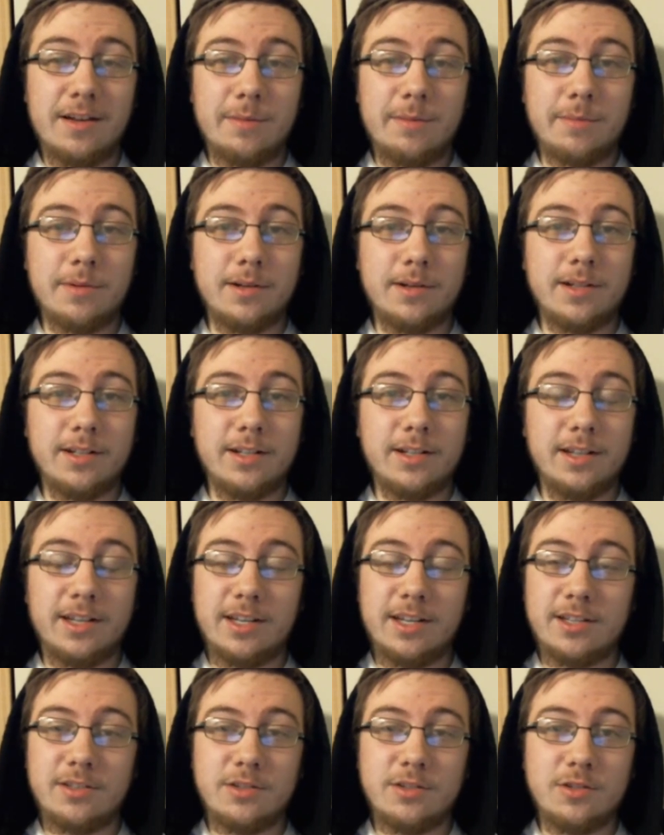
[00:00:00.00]
but in
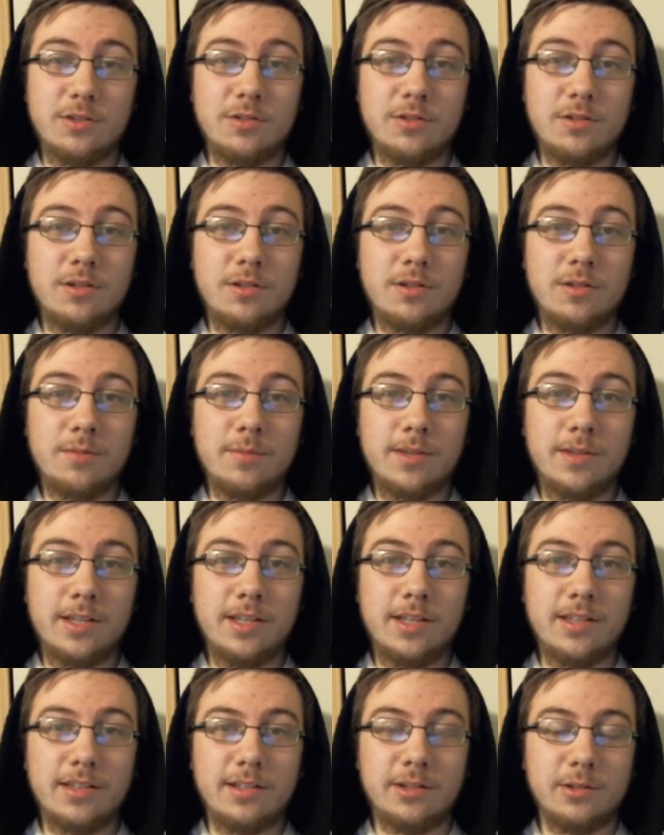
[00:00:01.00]
case you do know him,
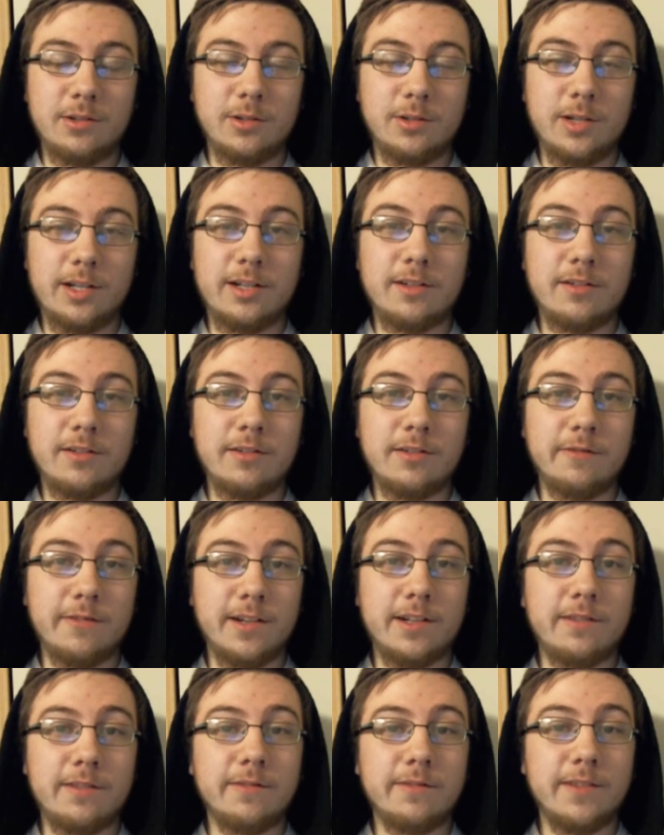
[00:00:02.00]
he's the creator of the
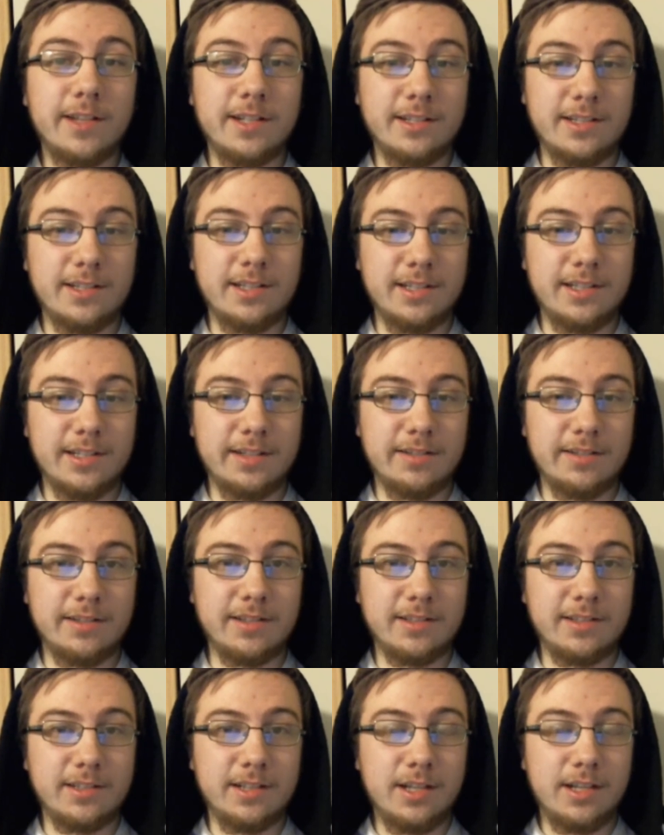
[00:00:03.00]
Final Fantasy
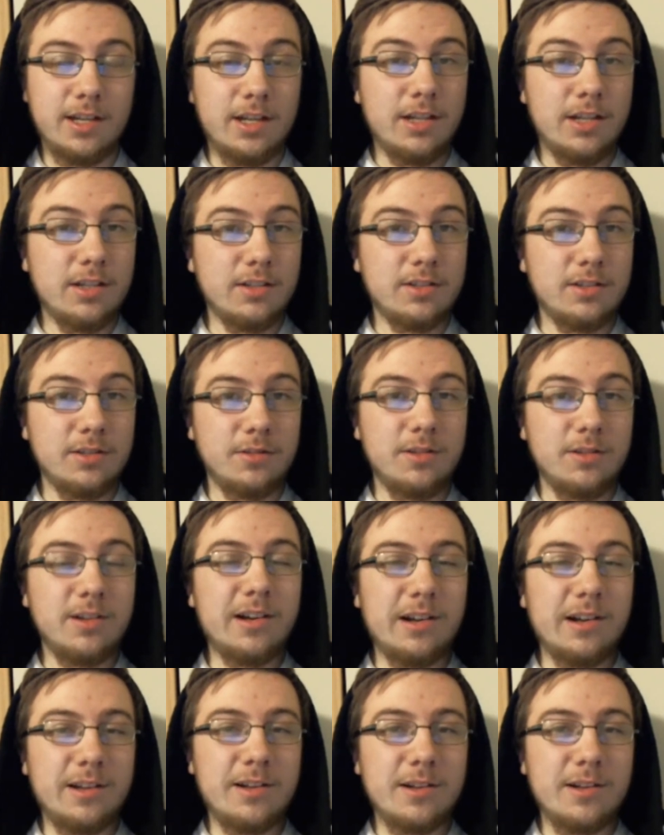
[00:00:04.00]
series. So you
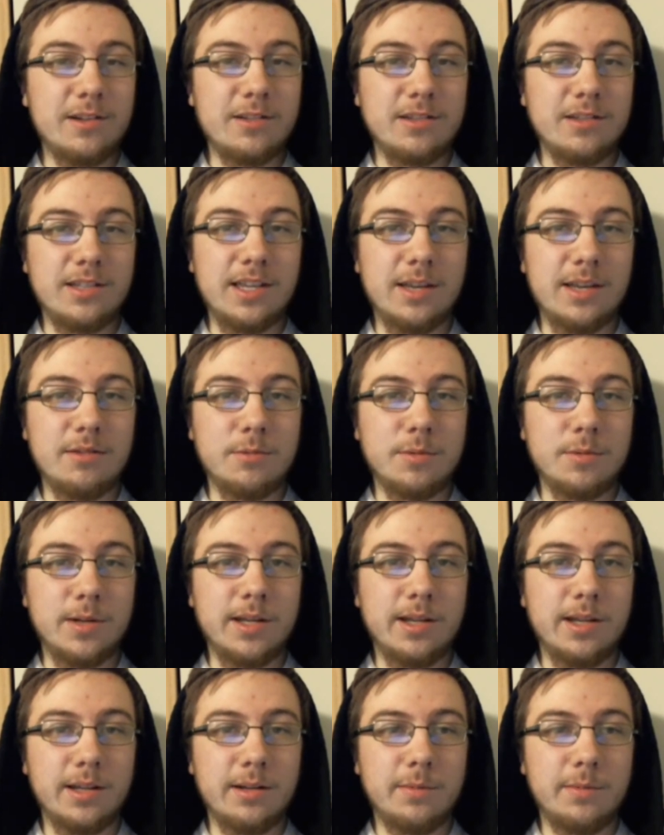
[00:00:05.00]
already know this game's
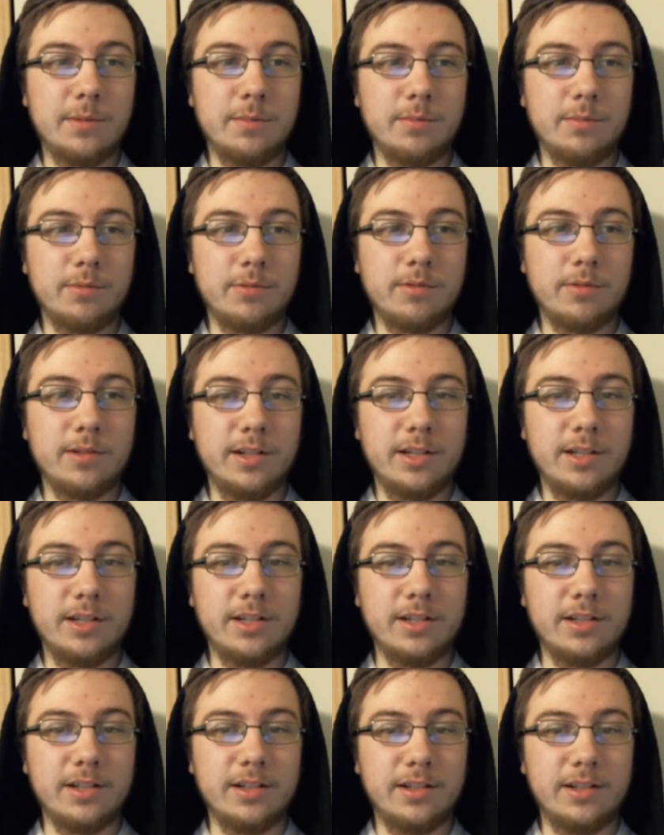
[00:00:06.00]
probably going to be pretty good.